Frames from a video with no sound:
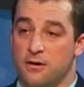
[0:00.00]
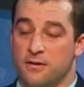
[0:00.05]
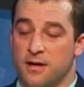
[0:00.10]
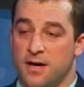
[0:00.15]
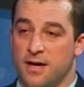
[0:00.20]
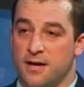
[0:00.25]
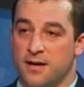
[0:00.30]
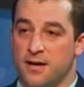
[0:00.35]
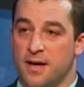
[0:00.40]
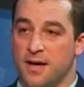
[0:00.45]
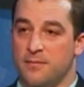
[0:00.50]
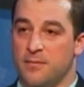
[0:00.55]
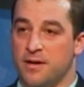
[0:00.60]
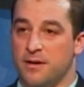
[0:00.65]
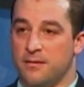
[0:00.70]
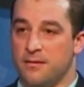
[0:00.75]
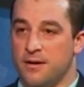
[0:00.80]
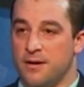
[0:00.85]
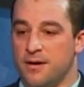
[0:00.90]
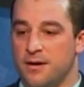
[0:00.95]
online
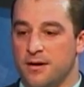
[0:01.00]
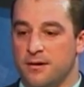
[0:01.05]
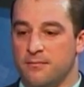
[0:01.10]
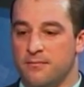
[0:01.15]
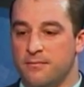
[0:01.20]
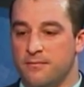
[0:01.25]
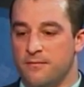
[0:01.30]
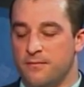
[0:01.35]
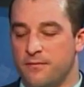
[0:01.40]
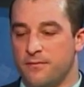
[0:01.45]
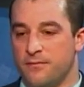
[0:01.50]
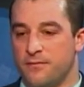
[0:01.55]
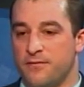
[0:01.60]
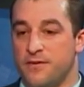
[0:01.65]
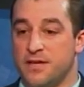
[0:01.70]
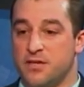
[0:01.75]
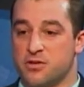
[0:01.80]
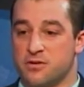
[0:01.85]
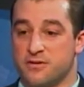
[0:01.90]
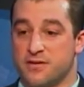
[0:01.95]
gaming
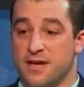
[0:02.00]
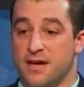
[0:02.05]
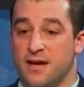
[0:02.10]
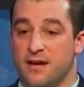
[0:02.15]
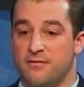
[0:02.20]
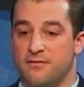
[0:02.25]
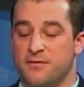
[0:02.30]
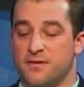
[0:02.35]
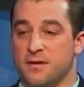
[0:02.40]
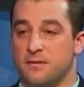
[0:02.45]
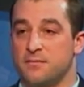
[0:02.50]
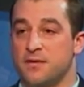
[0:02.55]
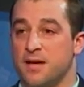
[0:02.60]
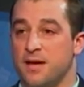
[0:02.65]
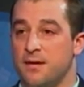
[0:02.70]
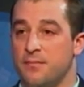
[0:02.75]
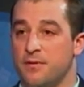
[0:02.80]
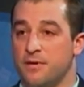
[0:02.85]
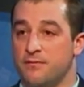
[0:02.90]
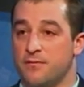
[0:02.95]
features have some
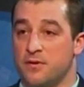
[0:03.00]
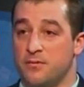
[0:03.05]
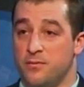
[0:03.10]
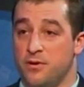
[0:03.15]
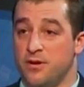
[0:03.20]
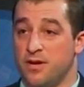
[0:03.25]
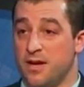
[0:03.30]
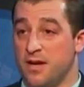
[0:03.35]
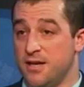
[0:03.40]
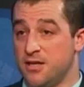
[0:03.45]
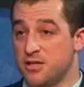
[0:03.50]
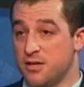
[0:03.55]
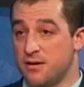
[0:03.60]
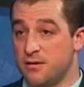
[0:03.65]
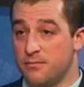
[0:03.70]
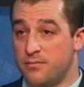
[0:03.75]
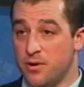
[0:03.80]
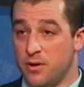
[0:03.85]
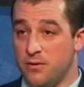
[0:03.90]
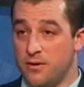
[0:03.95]
type of communication
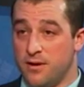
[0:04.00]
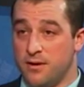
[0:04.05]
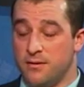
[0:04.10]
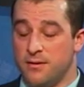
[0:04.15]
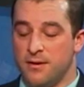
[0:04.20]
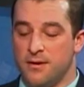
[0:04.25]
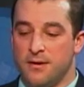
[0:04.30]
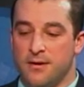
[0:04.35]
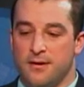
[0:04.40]
component